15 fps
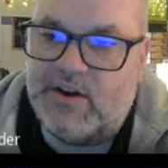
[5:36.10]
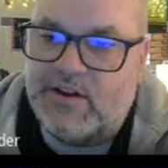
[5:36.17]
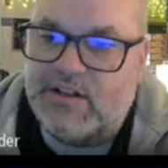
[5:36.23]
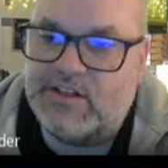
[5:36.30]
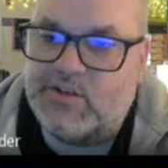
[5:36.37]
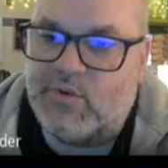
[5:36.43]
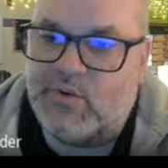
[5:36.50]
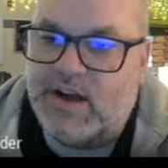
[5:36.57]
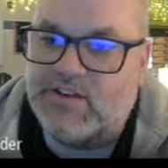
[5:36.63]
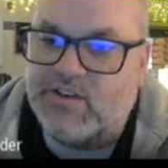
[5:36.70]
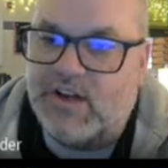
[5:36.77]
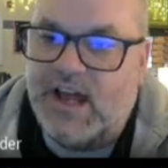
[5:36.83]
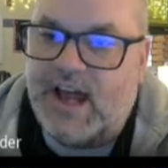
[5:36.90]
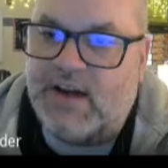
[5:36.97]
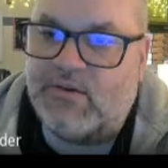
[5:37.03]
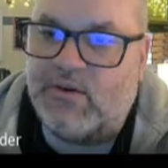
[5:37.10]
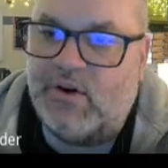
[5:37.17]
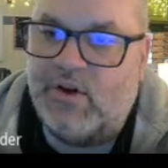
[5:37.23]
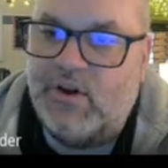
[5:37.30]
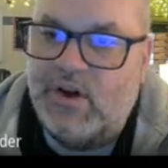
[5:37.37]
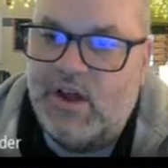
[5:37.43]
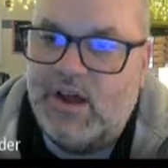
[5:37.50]
in this
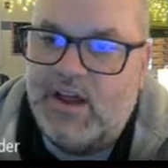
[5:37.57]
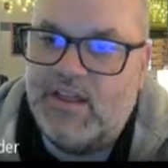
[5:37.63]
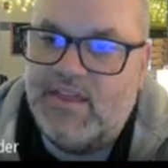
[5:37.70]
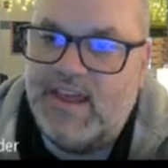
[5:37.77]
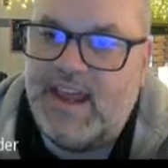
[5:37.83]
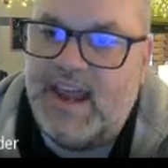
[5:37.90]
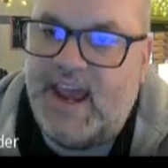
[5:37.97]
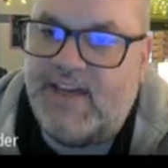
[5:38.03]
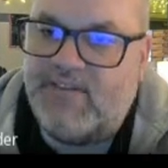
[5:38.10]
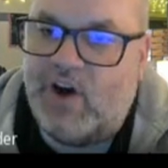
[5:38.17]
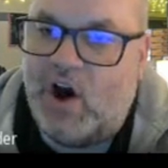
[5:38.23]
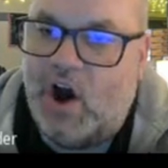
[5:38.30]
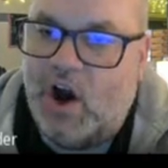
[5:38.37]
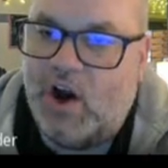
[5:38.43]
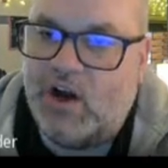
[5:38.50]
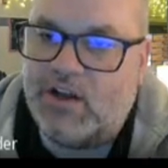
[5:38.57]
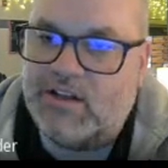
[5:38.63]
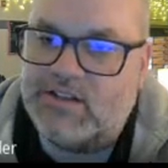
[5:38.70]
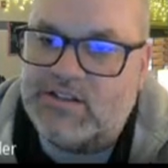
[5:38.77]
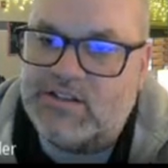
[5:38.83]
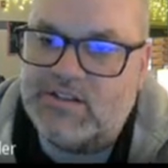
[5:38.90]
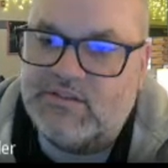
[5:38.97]
quadrilateral, they have
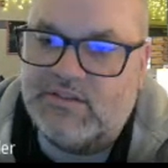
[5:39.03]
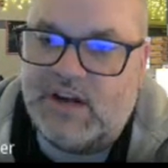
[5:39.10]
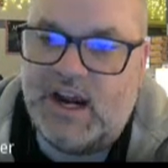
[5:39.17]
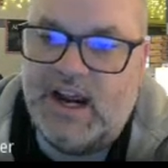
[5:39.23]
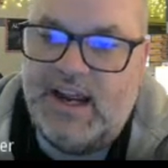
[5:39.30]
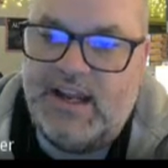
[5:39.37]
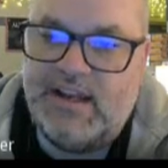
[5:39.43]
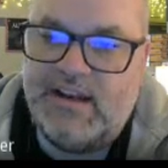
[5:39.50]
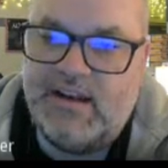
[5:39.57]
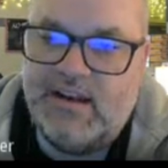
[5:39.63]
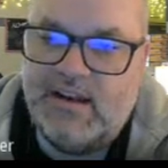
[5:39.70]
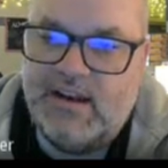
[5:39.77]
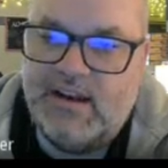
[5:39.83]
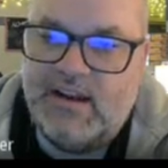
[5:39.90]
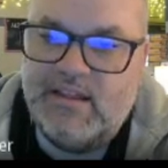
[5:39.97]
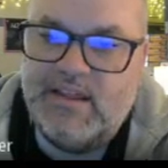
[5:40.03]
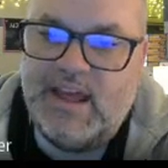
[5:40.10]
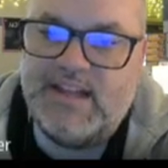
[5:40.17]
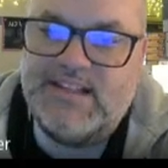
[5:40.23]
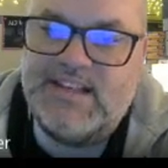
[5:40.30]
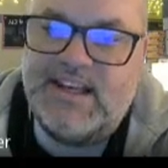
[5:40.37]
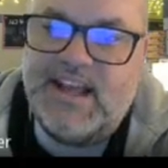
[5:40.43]
arcs, right,
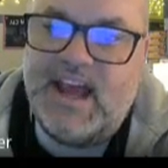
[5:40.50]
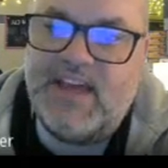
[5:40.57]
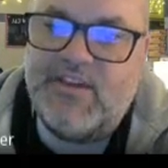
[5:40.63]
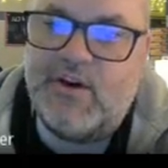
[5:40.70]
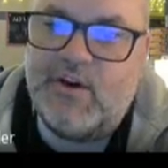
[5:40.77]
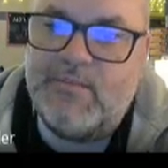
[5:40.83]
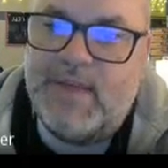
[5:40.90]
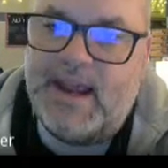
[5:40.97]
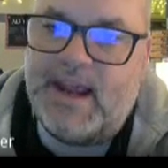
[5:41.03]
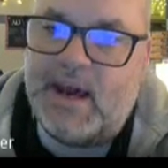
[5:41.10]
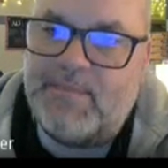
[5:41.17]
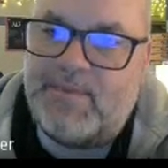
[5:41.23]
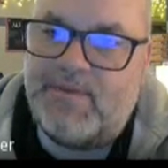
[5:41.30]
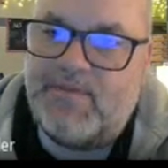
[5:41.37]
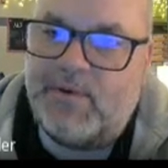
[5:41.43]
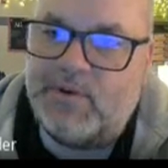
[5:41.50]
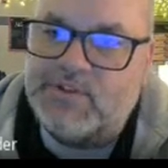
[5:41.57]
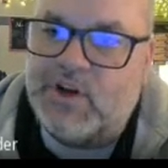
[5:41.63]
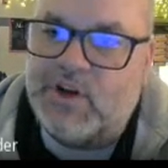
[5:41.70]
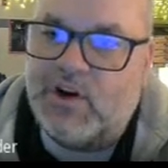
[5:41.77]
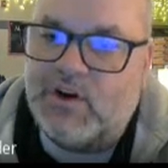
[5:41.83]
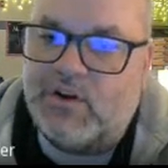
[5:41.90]
that together make up a full
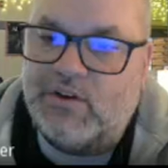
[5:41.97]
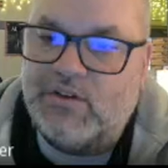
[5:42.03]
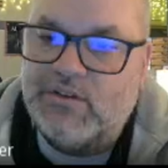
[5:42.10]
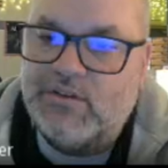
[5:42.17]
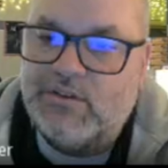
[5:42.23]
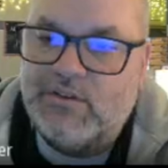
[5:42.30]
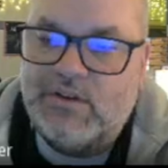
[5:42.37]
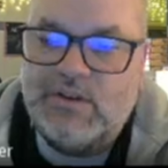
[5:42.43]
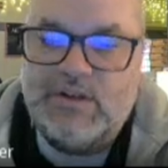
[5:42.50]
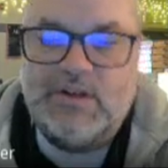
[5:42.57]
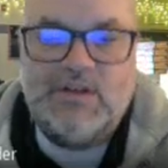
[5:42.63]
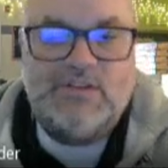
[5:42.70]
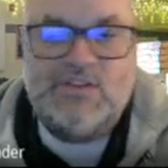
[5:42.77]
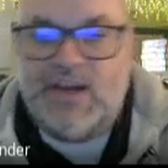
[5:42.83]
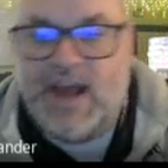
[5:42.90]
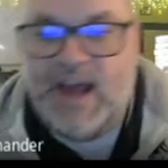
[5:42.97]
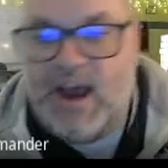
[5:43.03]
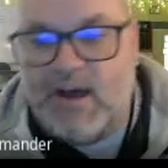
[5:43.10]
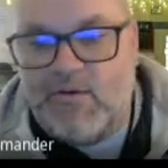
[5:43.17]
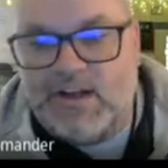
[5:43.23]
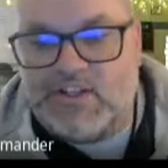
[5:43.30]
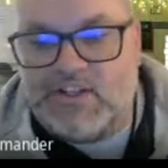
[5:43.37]
circle. So now
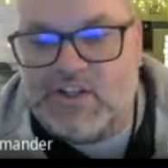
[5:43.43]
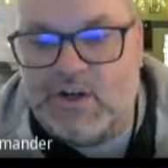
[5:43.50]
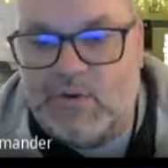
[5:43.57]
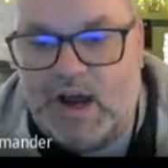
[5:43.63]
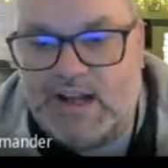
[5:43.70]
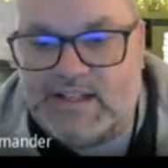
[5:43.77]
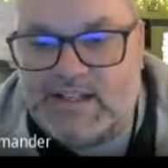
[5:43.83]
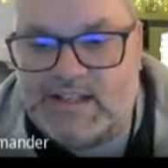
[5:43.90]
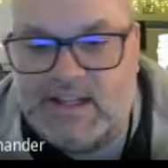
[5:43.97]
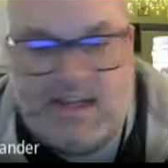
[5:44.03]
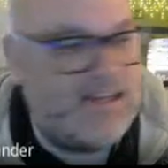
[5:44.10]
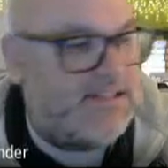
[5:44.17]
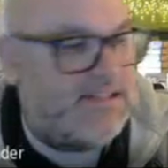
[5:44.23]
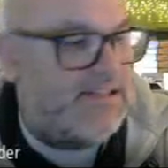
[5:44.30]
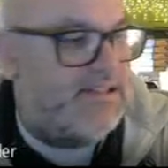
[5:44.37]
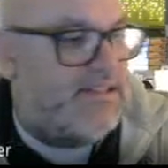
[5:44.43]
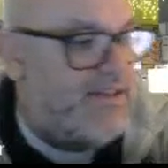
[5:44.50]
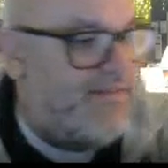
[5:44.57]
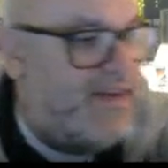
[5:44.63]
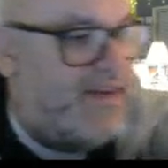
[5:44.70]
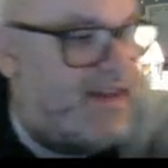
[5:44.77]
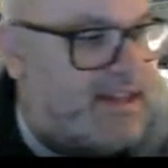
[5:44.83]
I want you to watch this. Let's see if I can